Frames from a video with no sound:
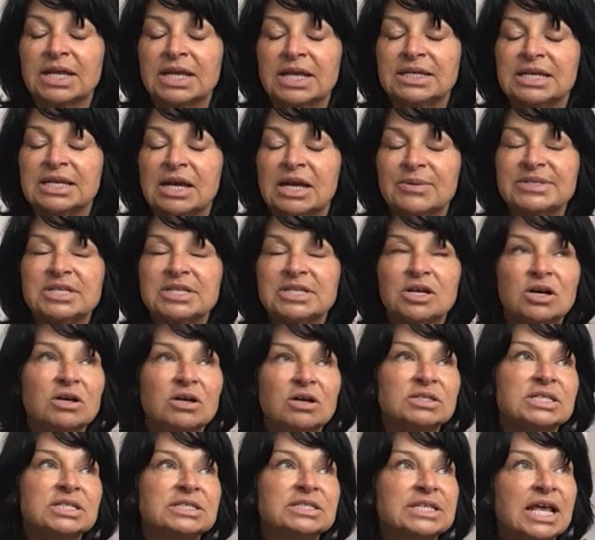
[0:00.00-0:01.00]
Now, it's
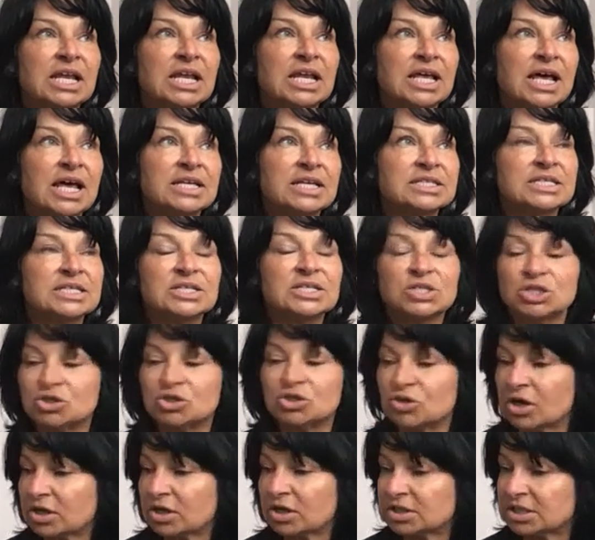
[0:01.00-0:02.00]
hard to tell as an
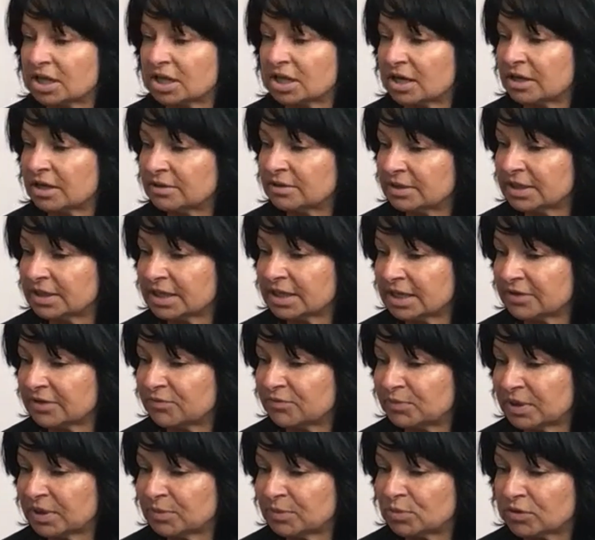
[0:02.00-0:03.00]
instructor
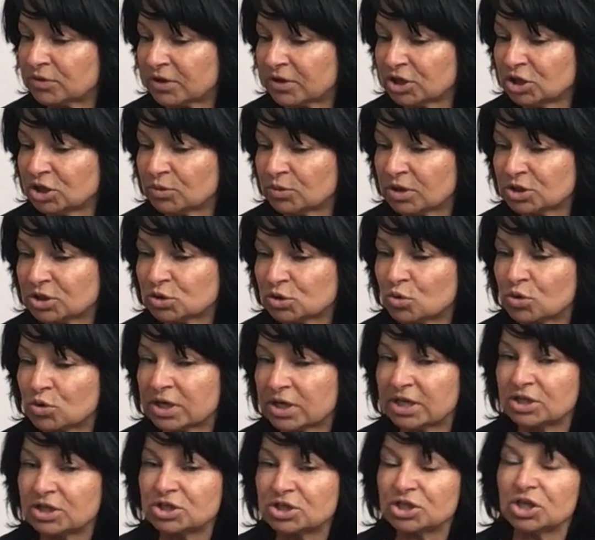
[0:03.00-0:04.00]
if people that you are
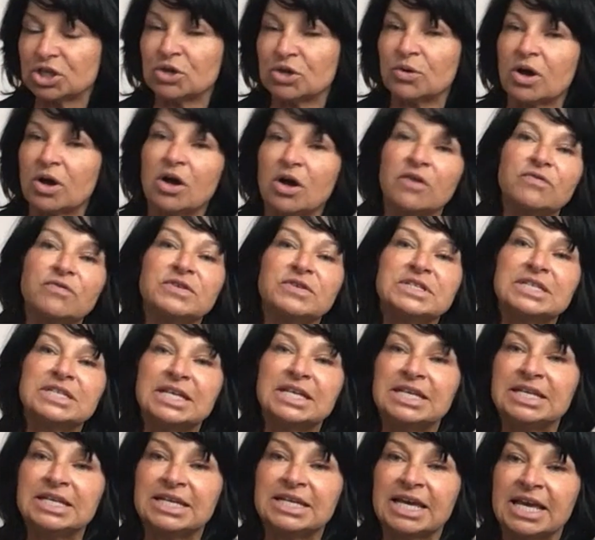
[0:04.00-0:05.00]
talking to are
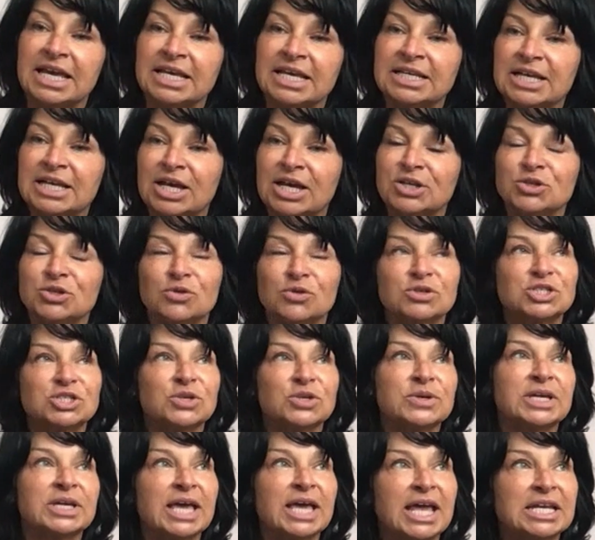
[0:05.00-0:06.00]
fatiguing and not
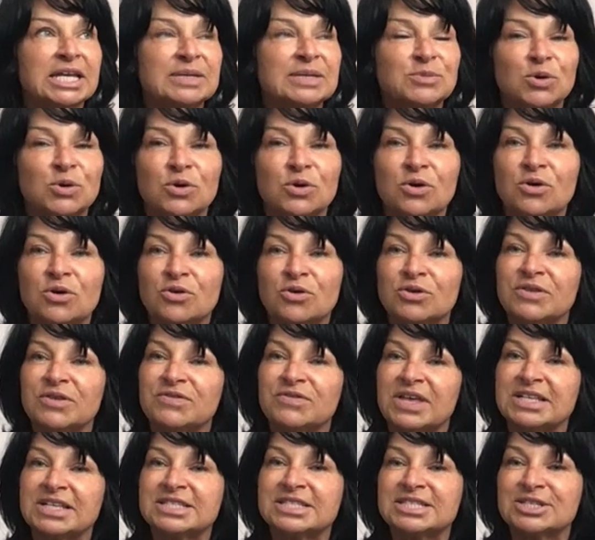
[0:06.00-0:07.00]
doing it anymore, or if
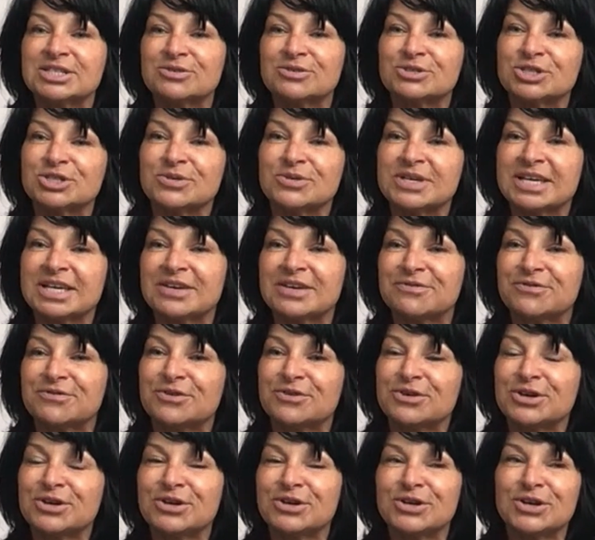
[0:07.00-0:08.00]
they're still doing it
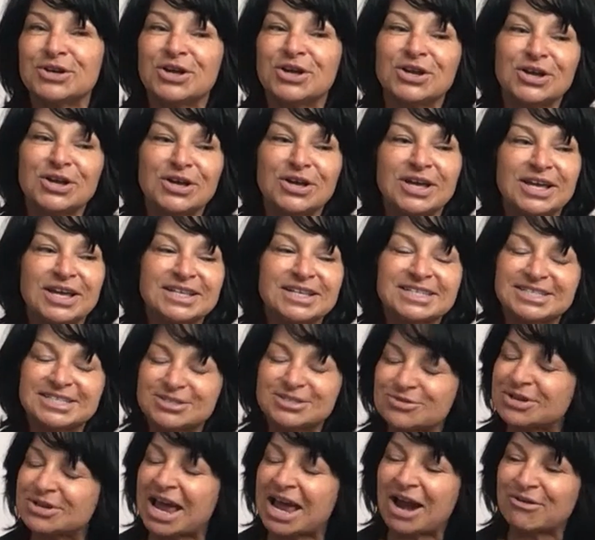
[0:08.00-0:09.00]
for,
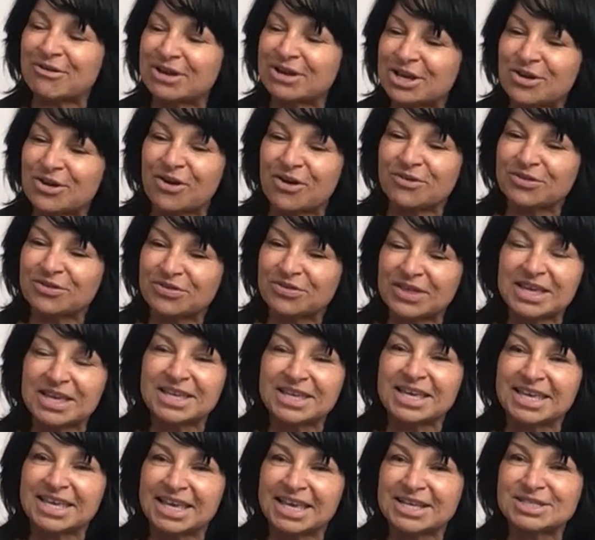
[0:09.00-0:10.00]
still carrying on,
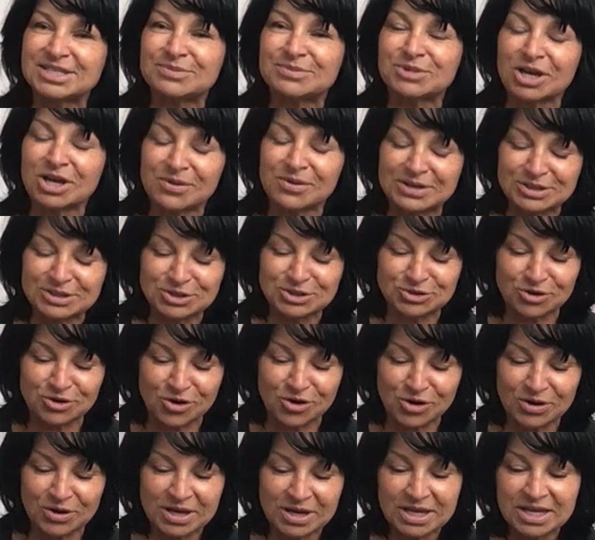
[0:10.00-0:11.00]
thinking, yes, I'm going
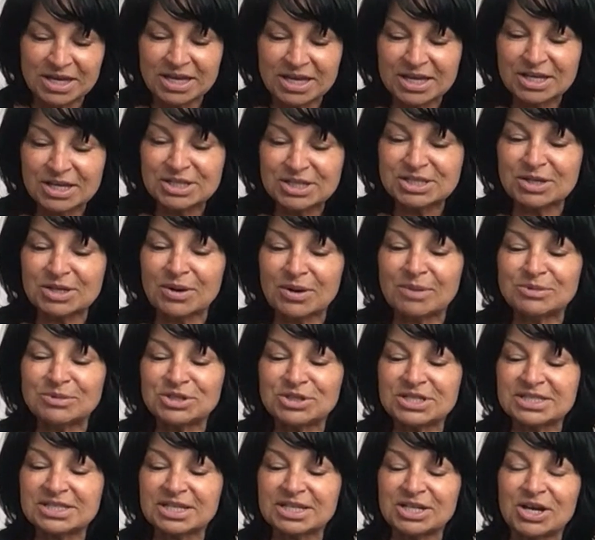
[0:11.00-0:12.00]
strong. So I'm
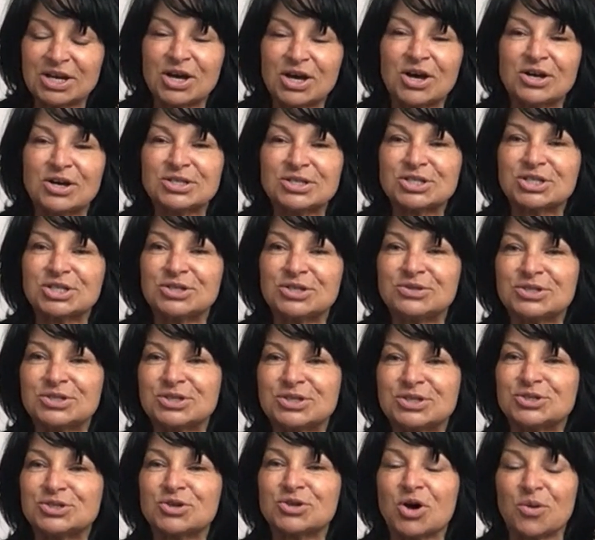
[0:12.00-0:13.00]
just going to ask you to
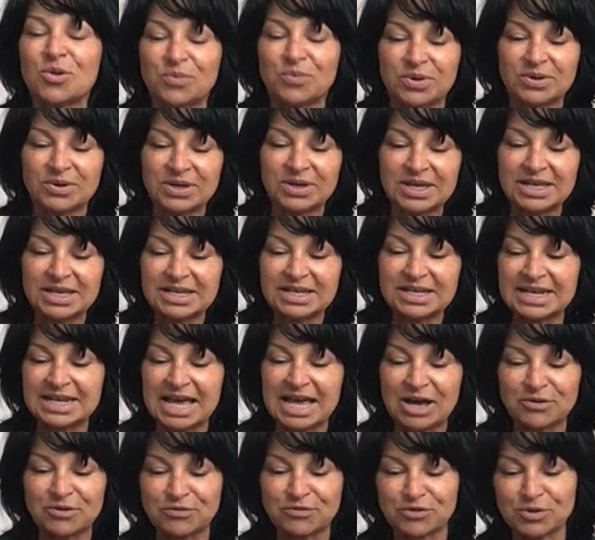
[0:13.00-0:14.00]
stop
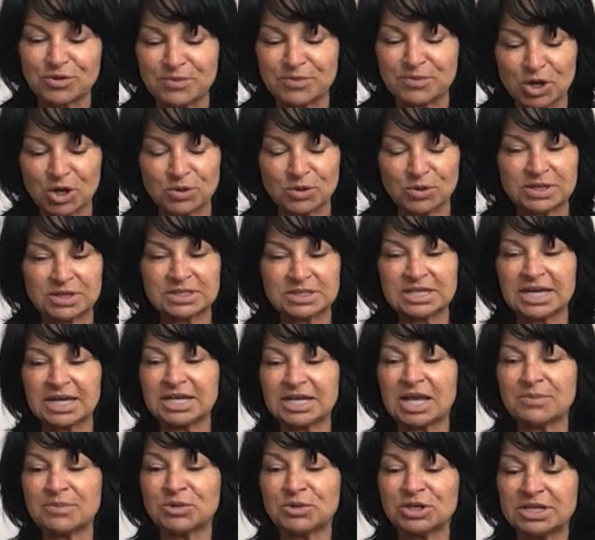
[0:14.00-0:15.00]
now for a moment,
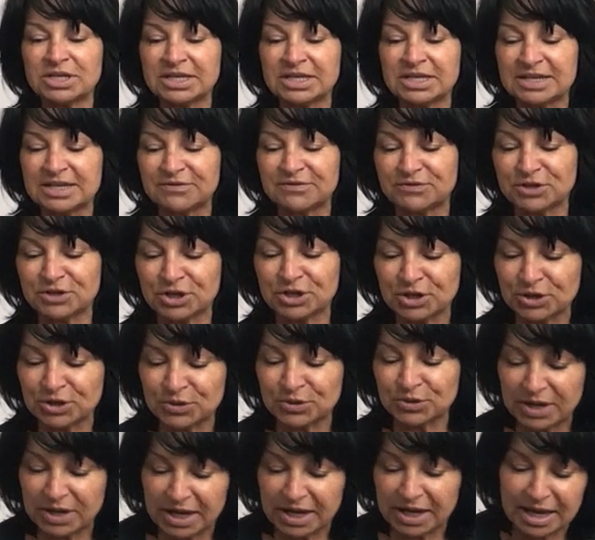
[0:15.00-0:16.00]
and I'm going to give
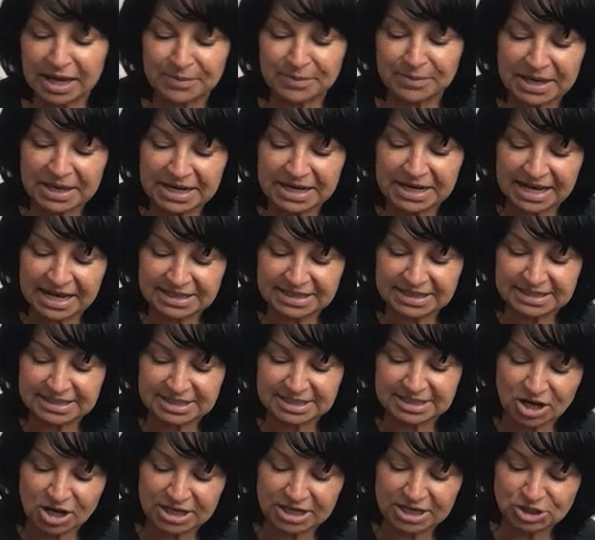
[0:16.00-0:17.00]
you an
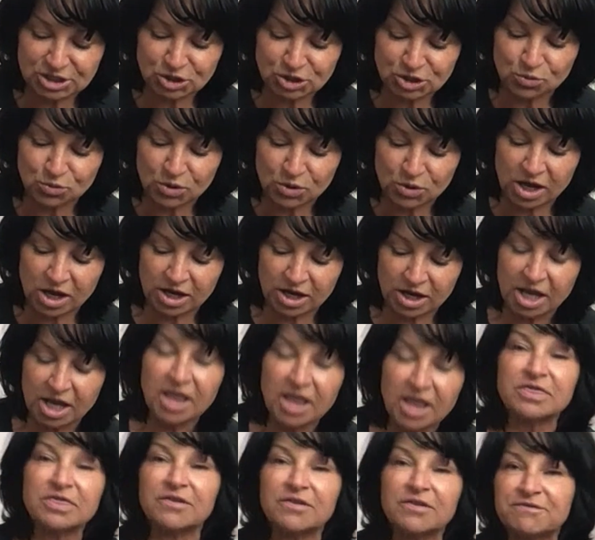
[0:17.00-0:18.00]
exercise to work
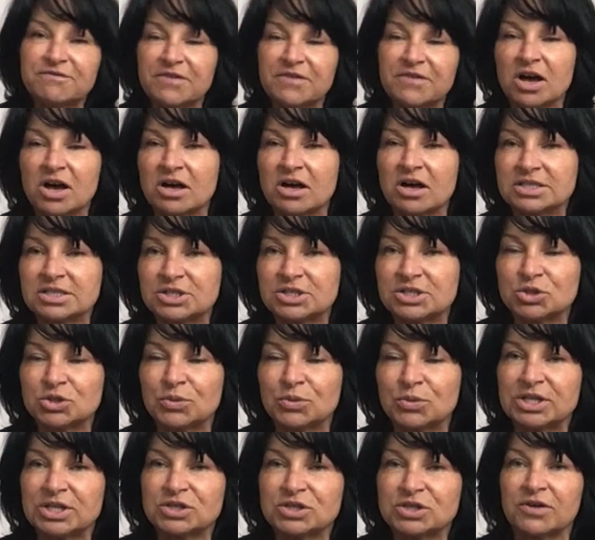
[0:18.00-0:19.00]
the fast
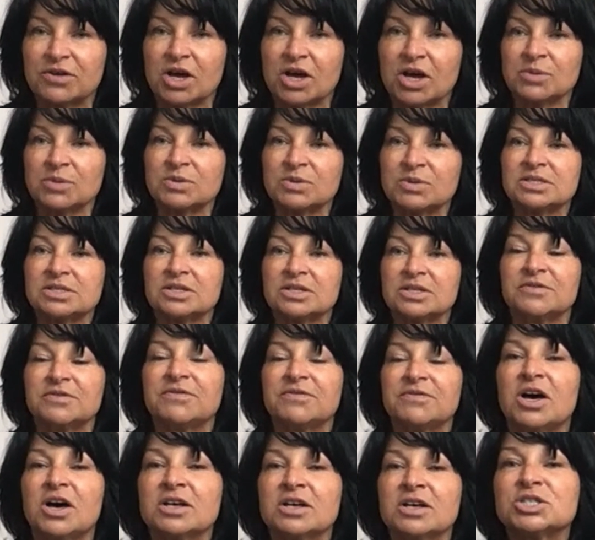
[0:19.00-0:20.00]
twitch fibers. So the
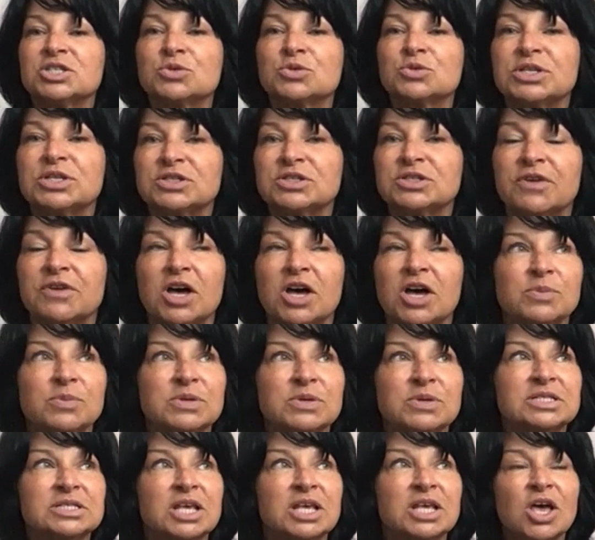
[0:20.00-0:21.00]
fast twitch
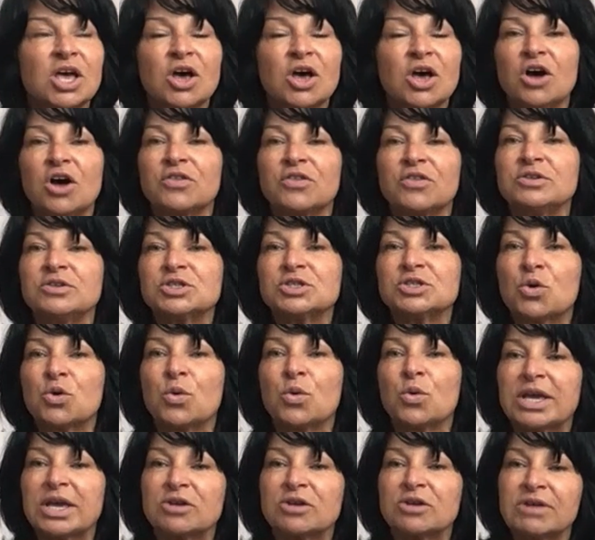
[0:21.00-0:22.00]
fibers are those
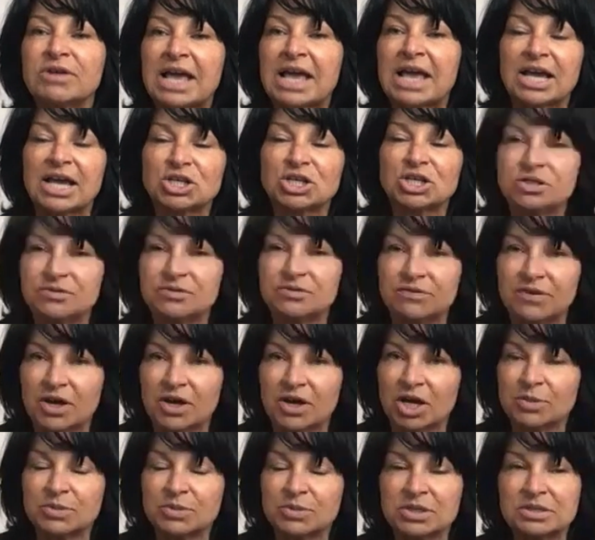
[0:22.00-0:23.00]
quick reaction
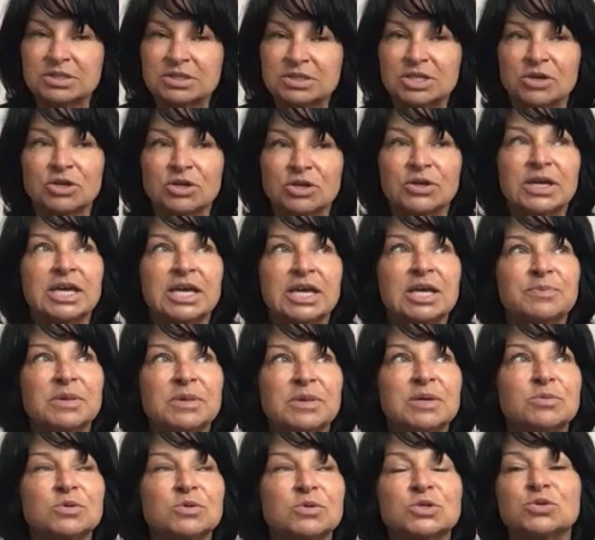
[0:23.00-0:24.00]
fibers. So you hear
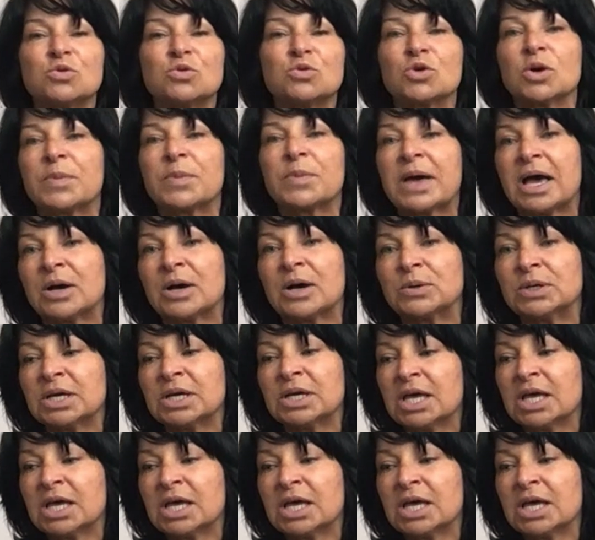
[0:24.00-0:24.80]
people talk about